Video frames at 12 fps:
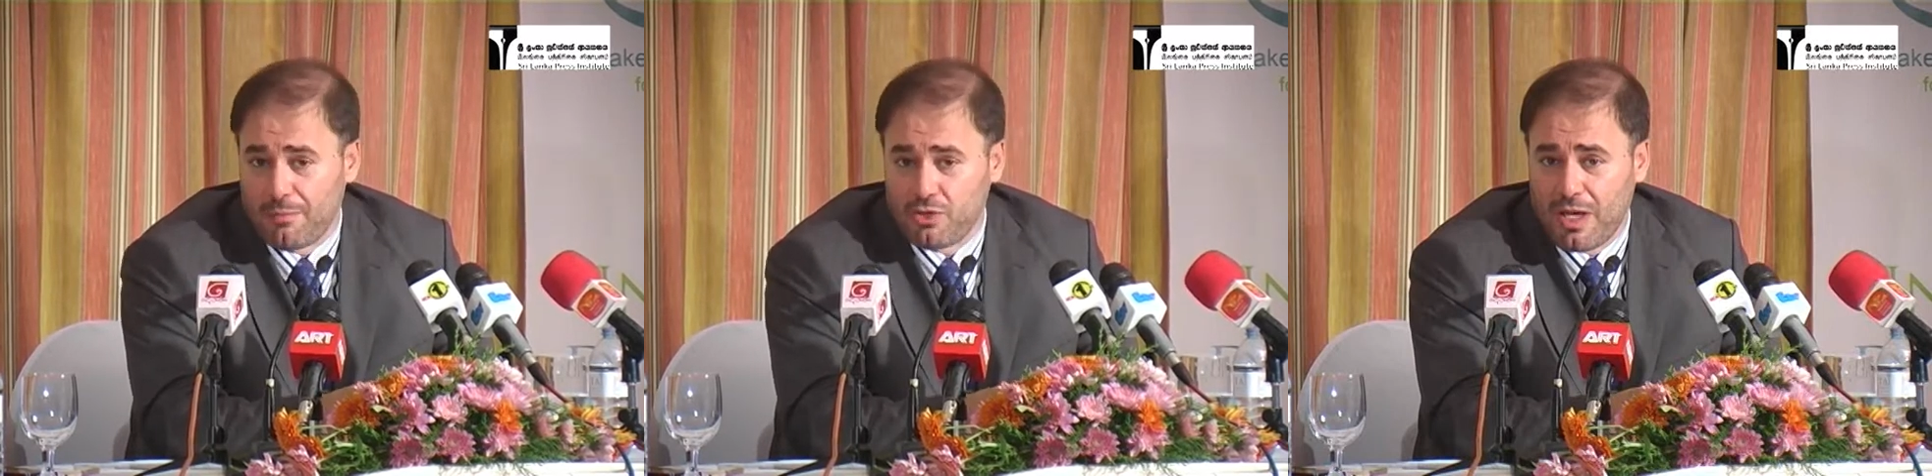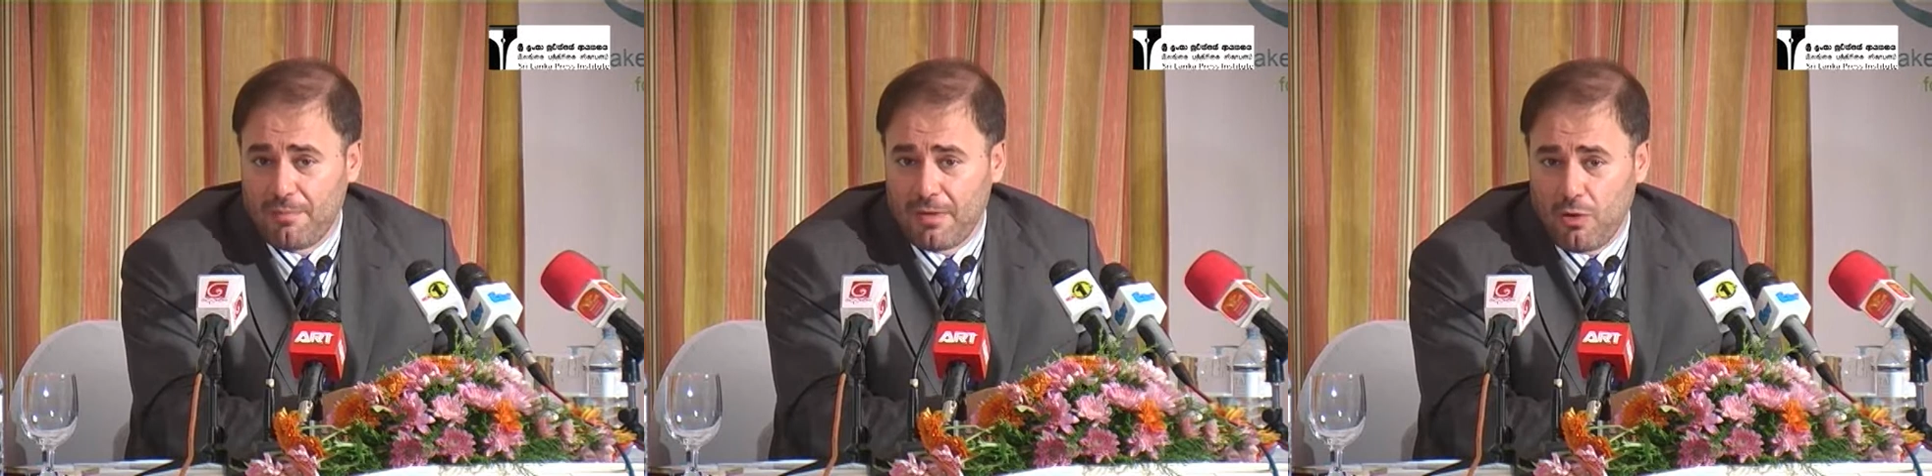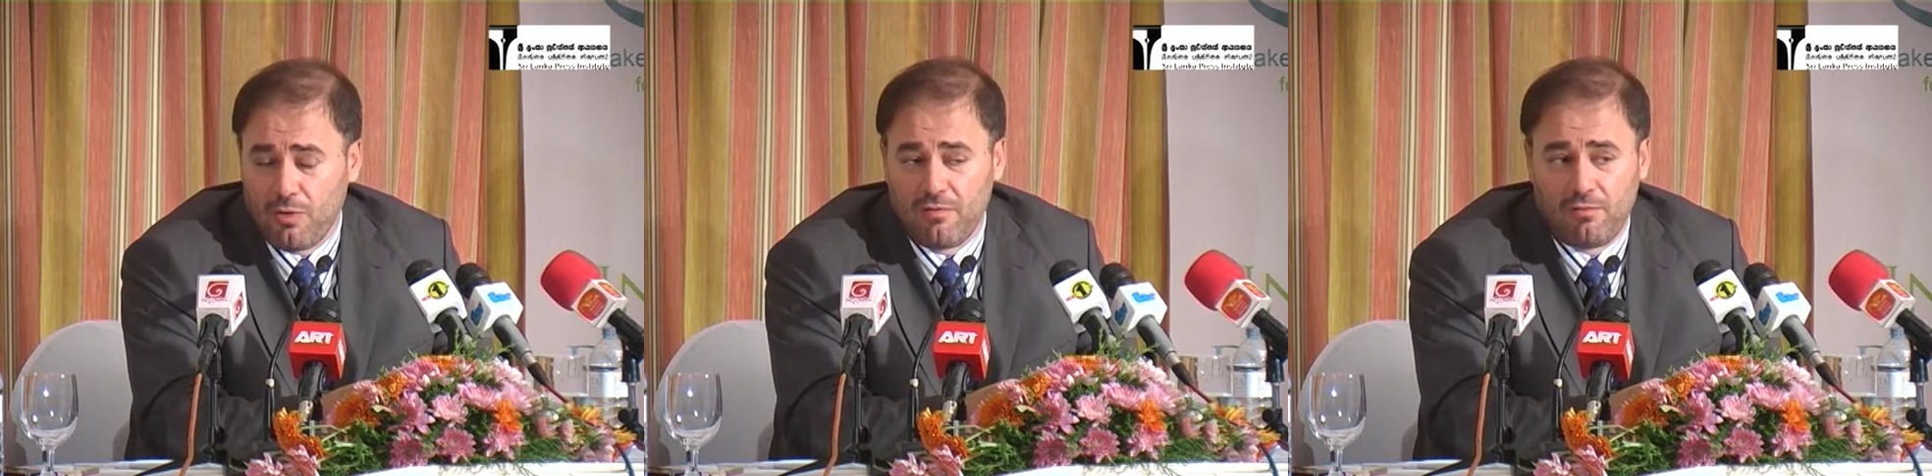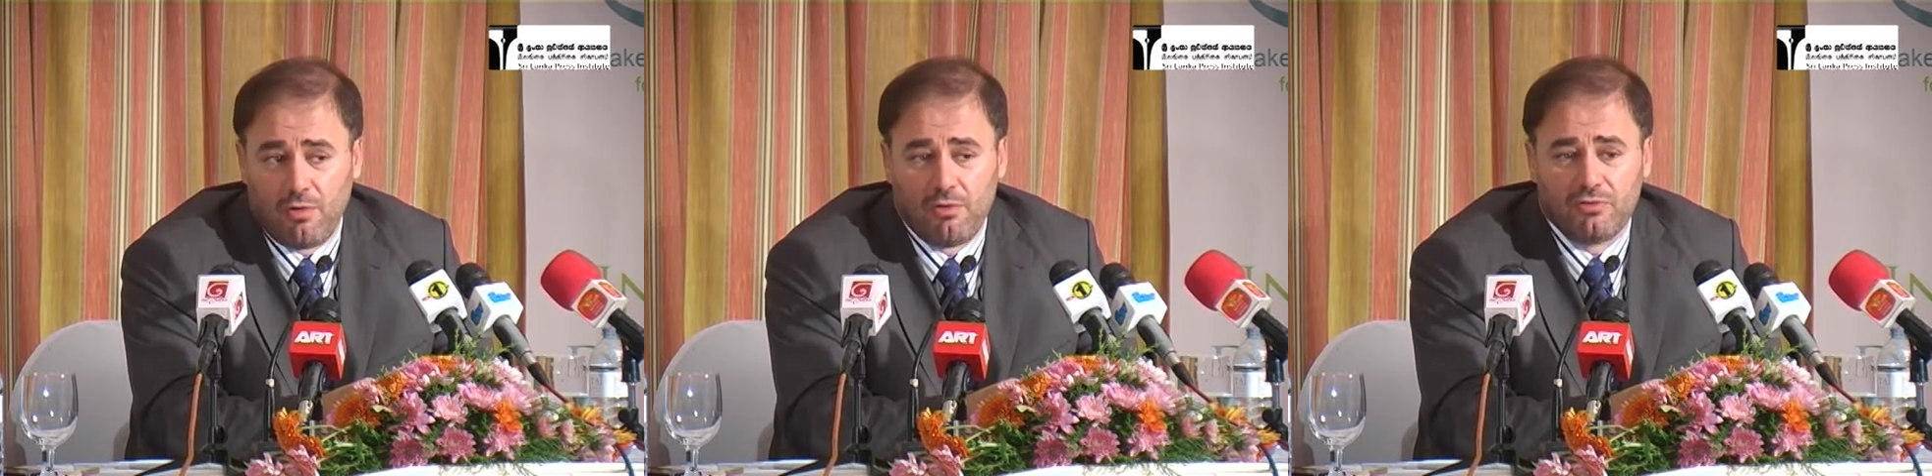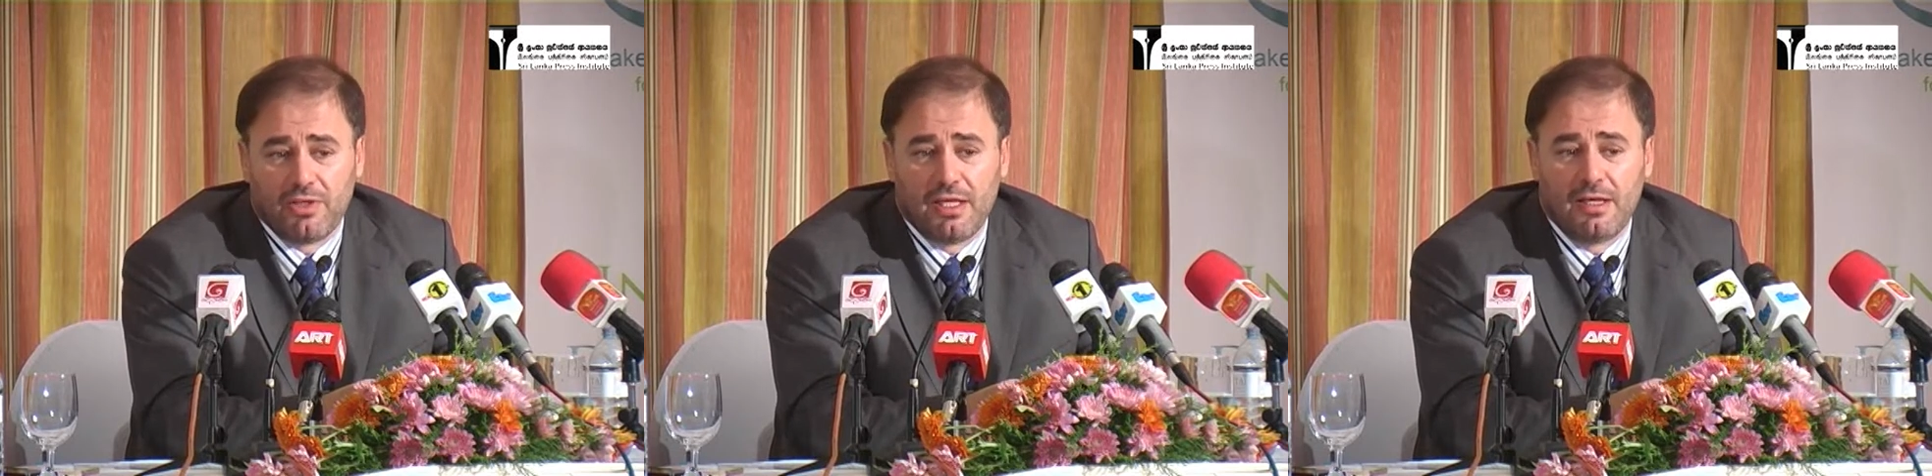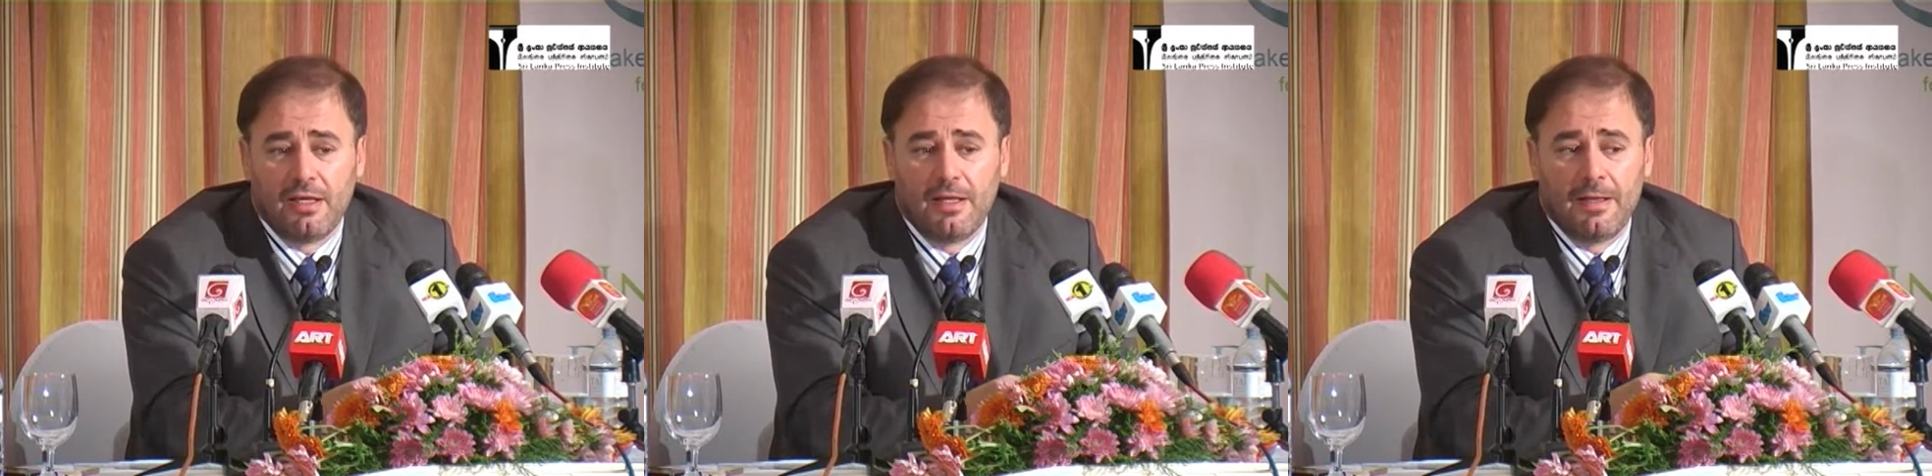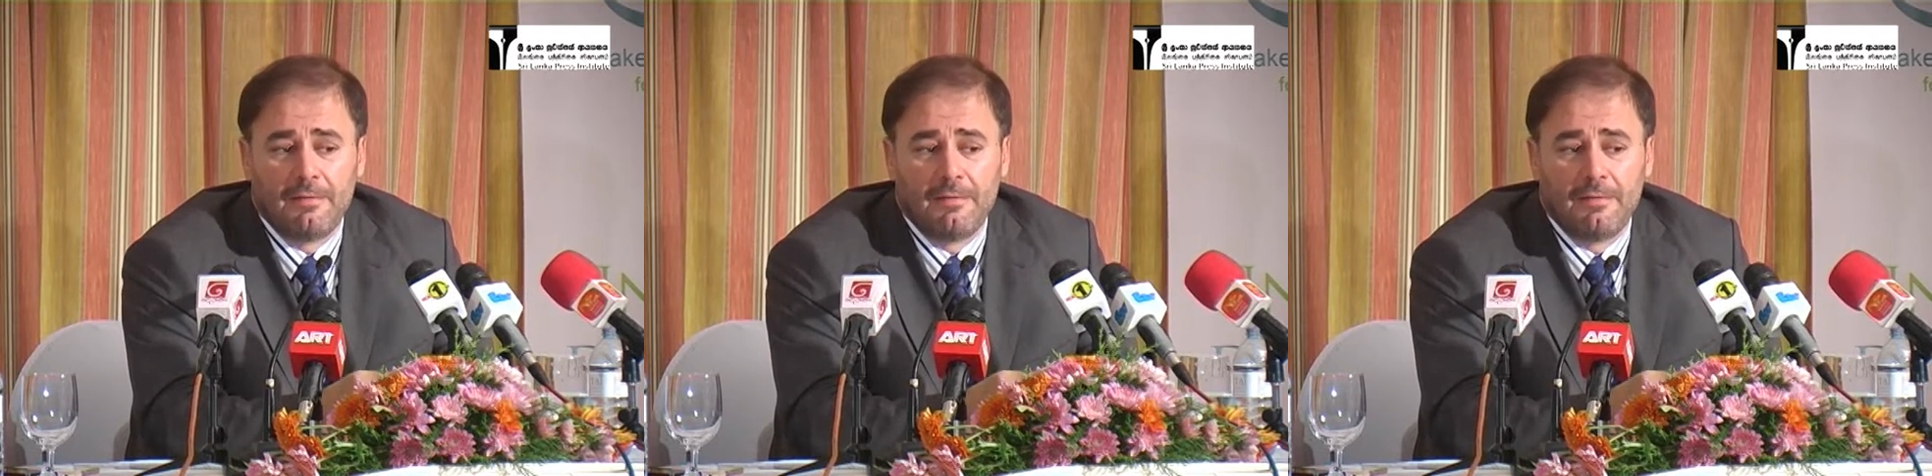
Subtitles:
which I'm now involved in